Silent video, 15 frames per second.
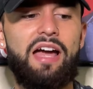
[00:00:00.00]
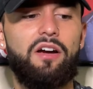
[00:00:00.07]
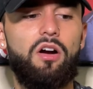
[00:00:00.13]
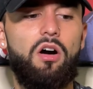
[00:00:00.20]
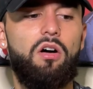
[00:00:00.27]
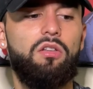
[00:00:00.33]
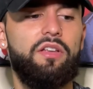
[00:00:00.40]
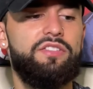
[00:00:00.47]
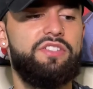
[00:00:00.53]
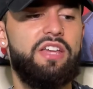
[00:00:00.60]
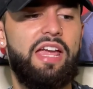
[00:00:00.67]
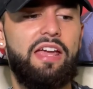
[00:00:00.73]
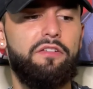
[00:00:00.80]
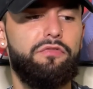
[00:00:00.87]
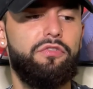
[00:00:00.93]
Collins,
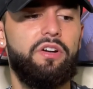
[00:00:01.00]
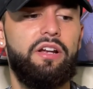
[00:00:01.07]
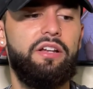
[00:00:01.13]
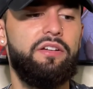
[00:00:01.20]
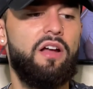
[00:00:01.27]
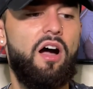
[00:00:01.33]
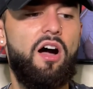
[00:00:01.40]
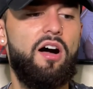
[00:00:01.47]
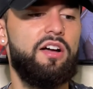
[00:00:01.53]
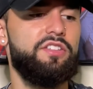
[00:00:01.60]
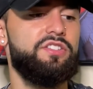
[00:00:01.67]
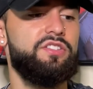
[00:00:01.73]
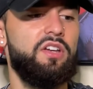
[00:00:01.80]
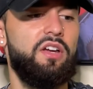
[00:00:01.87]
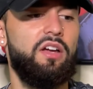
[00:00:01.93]
Anfernee,
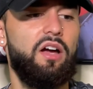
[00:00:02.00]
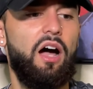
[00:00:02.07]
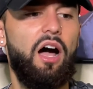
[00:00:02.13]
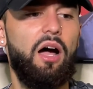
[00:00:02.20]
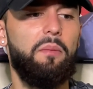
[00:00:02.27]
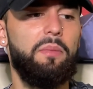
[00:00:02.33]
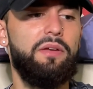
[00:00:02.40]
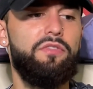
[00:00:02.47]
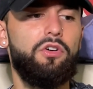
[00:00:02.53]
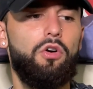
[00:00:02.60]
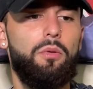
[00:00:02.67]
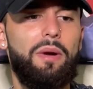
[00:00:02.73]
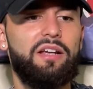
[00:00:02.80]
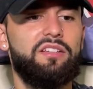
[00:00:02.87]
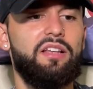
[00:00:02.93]
Nas, even going
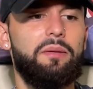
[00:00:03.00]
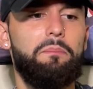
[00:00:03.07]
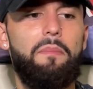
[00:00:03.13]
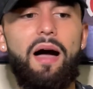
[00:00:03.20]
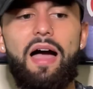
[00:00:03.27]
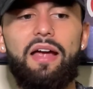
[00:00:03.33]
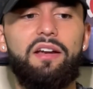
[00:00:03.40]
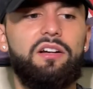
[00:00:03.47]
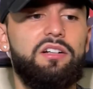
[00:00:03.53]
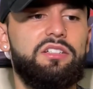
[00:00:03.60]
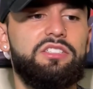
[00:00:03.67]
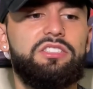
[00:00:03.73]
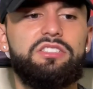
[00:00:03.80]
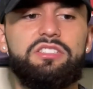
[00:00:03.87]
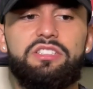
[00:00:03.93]
back to like Myers,
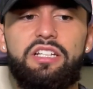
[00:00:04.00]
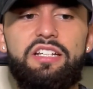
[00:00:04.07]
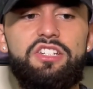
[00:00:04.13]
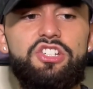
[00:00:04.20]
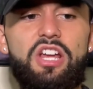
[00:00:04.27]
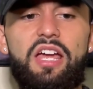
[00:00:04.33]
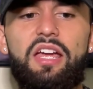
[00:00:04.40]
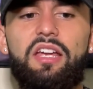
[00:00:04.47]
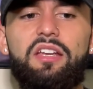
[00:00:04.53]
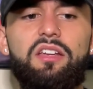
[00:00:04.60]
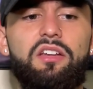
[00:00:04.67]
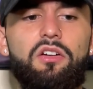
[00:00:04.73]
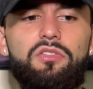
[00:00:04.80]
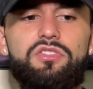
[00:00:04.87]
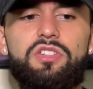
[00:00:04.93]
CJ, you
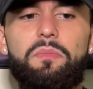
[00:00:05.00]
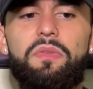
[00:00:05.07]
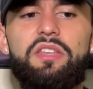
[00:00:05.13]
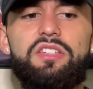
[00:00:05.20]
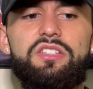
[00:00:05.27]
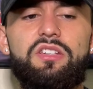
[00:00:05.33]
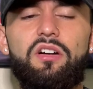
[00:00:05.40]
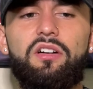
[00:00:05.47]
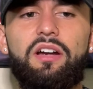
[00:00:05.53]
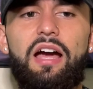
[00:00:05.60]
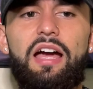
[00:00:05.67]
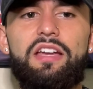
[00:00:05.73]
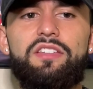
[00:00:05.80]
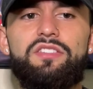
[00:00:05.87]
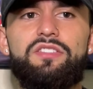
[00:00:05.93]
know, some of these young
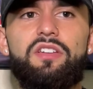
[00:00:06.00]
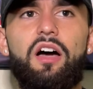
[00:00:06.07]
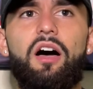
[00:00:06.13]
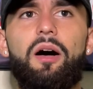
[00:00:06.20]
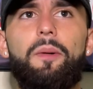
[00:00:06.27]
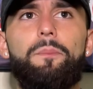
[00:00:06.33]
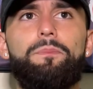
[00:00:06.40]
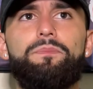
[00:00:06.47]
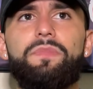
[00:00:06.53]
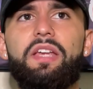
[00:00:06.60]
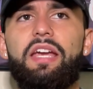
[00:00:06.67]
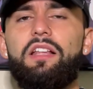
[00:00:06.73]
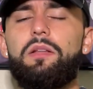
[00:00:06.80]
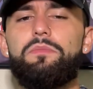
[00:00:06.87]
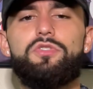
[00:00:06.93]
guys,
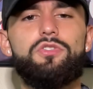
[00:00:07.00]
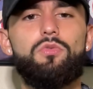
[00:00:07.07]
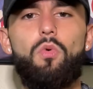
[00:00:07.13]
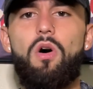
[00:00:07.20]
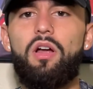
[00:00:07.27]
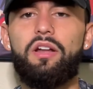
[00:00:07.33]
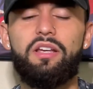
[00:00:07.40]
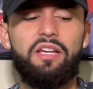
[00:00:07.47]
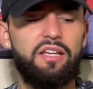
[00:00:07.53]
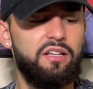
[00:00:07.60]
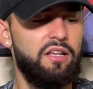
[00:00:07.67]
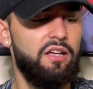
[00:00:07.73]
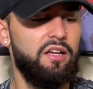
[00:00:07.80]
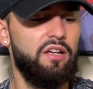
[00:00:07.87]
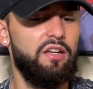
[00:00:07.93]
Caleb Swanigan,
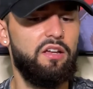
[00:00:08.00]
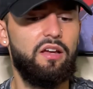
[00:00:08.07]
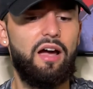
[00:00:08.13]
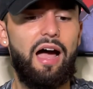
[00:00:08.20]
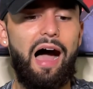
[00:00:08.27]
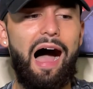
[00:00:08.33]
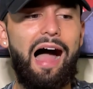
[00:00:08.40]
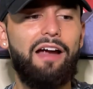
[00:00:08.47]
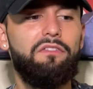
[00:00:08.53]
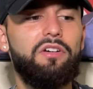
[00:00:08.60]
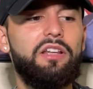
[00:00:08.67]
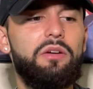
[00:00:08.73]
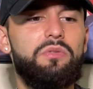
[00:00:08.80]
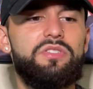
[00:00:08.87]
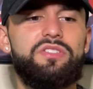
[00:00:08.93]
I
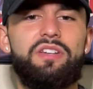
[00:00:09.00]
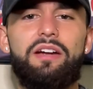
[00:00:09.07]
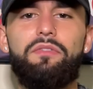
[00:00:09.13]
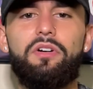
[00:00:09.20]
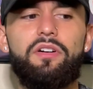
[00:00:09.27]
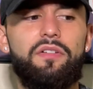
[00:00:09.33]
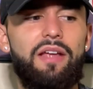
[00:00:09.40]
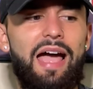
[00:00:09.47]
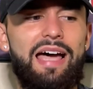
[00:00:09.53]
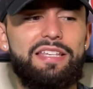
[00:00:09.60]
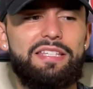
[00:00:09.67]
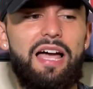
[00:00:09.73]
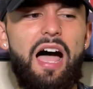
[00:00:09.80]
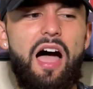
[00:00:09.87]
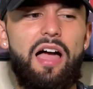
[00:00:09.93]
really was never as
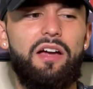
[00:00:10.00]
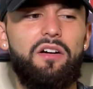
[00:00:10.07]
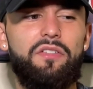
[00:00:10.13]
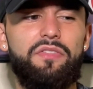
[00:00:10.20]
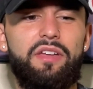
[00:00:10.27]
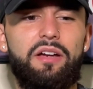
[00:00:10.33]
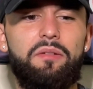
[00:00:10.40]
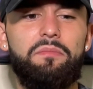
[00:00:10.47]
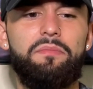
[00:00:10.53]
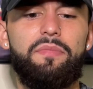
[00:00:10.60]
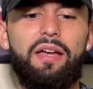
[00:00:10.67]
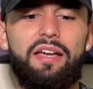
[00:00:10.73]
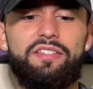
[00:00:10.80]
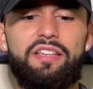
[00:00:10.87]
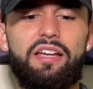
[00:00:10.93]
high on them
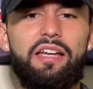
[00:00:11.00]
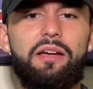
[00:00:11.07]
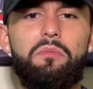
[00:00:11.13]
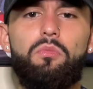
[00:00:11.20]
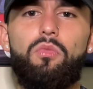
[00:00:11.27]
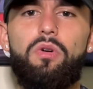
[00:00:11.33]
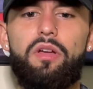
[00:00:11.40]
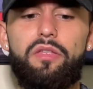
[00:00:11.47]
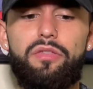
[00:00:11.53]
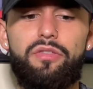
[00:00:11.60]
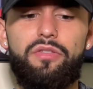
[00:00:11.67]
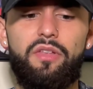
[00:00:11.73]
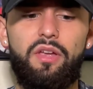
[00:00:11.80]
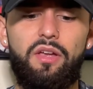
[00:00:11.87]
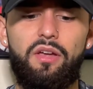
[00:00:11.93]
as I am with
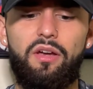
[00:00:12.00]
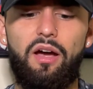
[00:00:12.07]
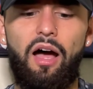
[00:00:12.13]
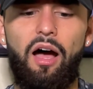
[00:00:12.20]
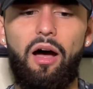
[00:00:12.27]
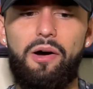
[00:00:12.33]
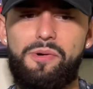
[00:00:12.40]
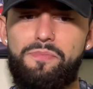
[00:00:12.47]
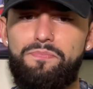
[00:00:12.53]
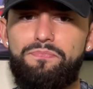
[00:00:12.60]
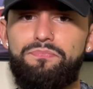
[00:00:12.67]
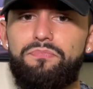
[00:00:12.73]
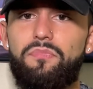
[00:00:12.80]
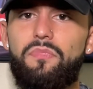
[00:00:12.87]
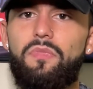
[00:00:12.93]
Brown,
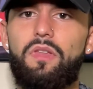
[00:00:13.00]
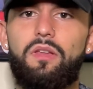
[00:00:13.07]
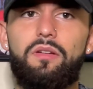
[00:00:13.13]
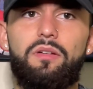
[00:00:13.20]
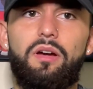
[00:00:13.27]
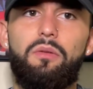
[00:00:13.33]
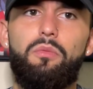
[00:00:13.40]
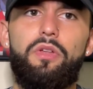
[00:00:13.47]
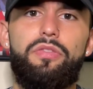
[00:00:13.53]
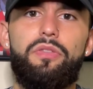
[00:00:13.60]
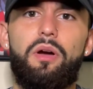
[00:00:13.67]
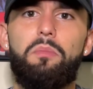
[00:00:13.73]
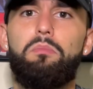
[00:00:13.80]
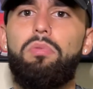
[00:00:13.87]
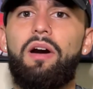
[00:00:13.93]

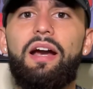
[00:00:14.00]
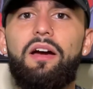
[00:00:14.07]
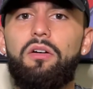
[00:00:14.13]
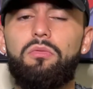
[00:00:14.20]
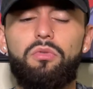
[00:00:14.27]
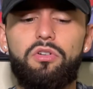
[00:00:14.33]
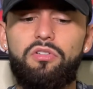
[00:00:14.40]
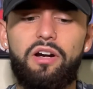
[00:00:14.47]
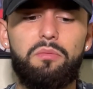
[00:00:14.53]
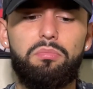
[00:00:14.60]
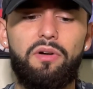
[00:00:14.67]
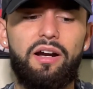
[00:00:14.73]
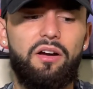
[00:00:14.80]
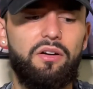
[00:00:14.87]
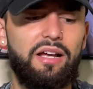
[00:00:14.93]
with Greg Brown.